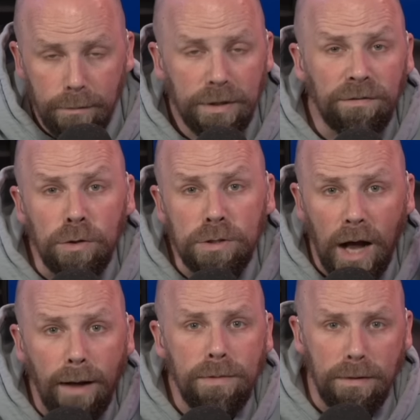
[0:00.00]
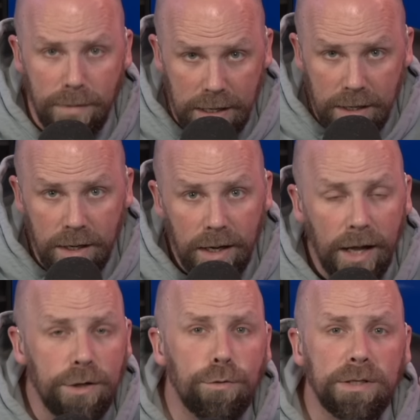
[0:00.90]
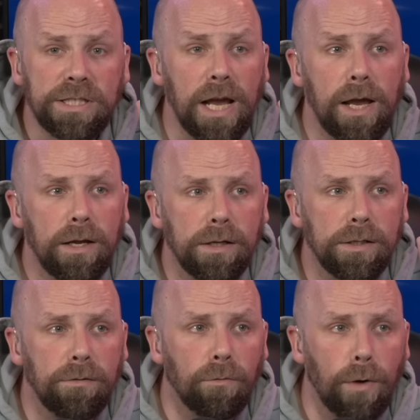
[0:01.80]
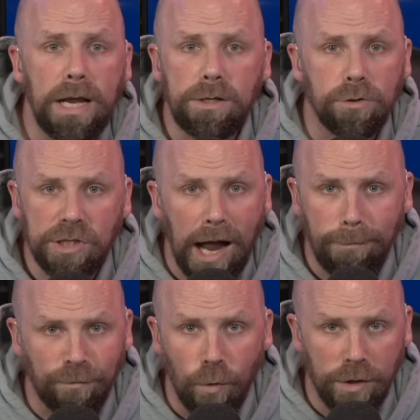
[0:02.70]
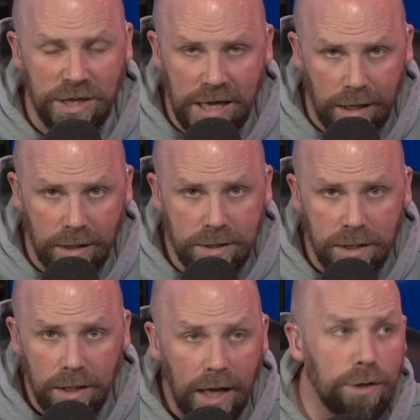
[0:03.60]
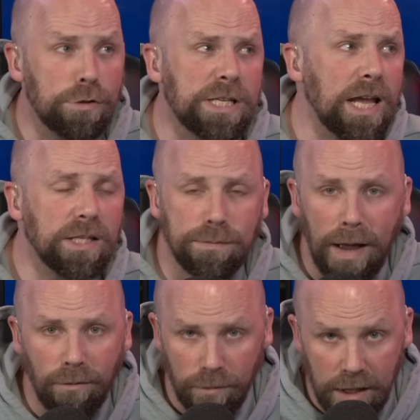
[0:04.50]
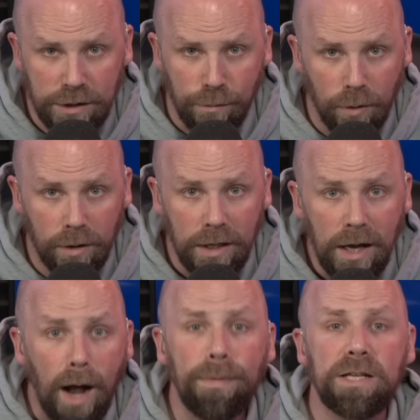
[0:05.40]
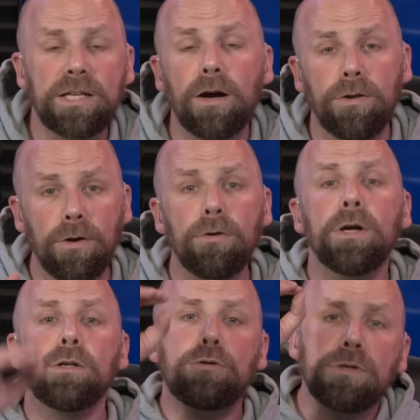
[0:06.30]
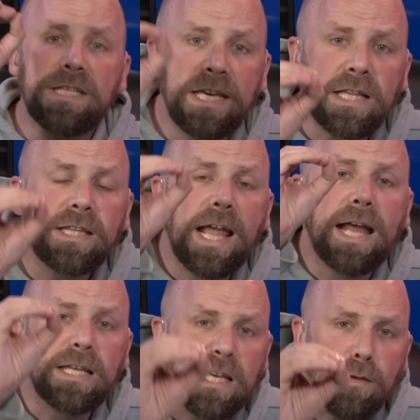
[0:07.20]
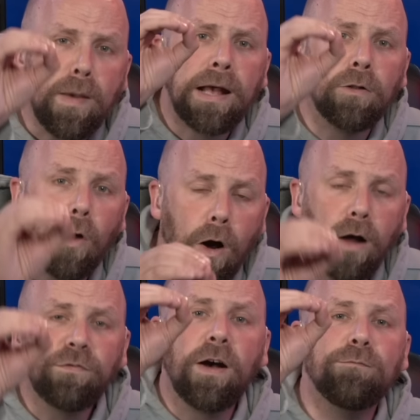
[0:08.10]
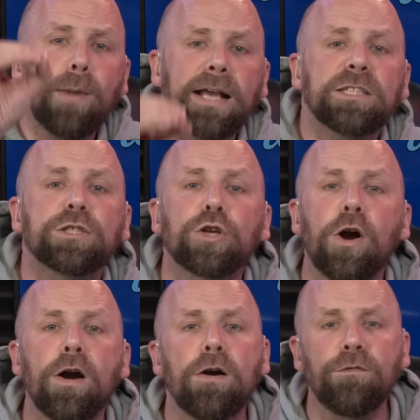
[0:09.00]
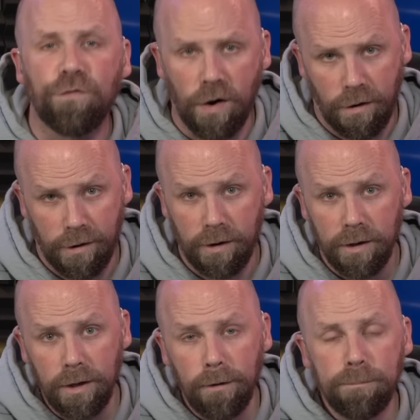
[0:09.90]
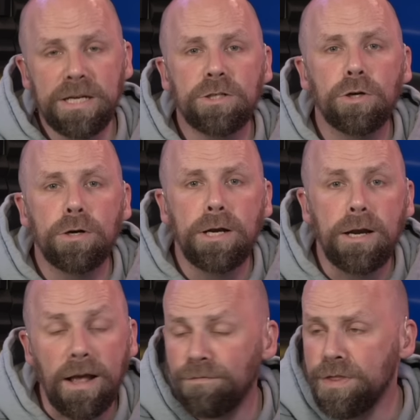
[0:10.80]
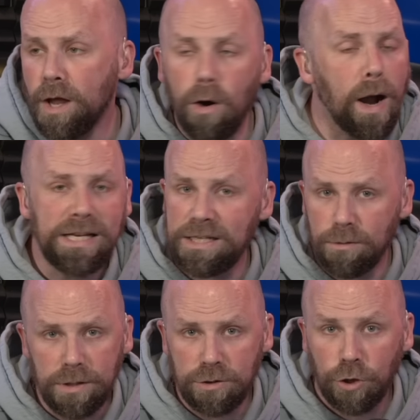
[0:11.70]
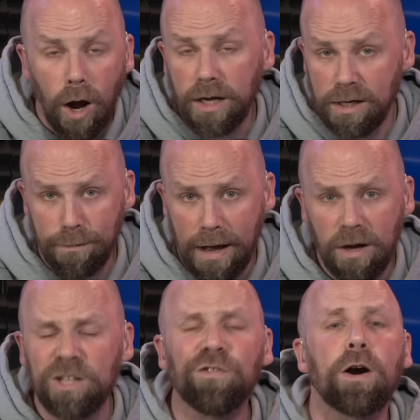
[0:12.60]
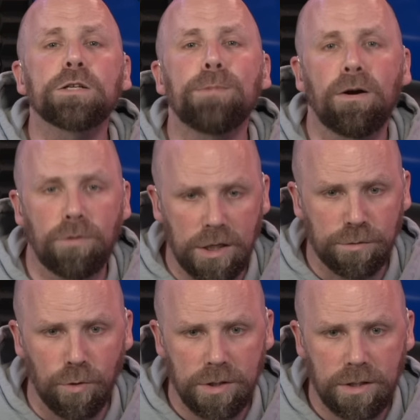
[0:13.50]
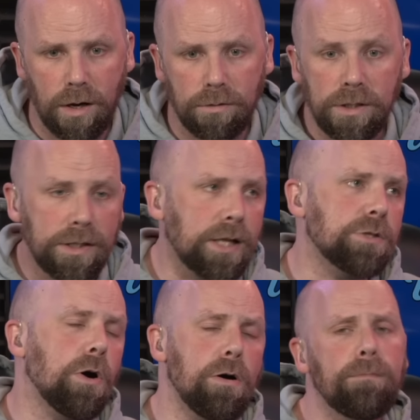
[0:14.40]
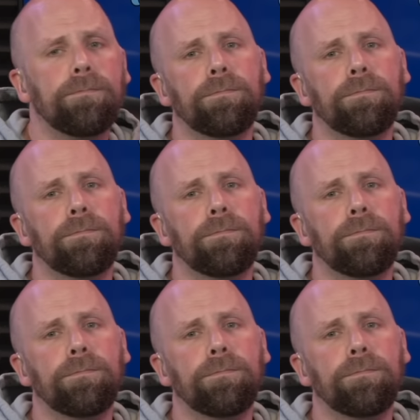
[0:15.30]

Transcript: But if you come to me and you say, rank your top four things, and you say it's Mount Rushmore, I'm going to tell you to get that email off of my server because you have no idea what you're talking about as far as Mount Rushmores go. That's all.